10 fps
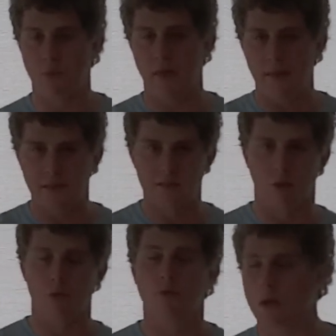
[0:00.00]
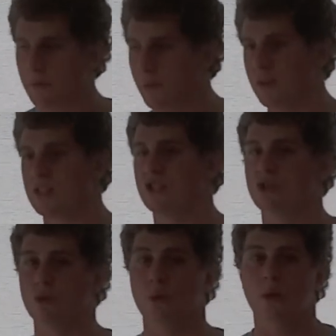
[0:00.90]
but without the dongle you got to put in your
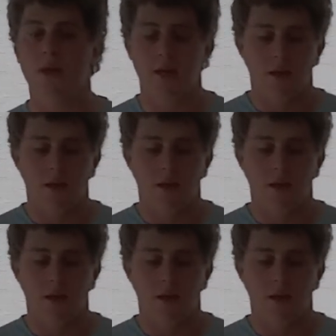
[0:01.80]
shoe.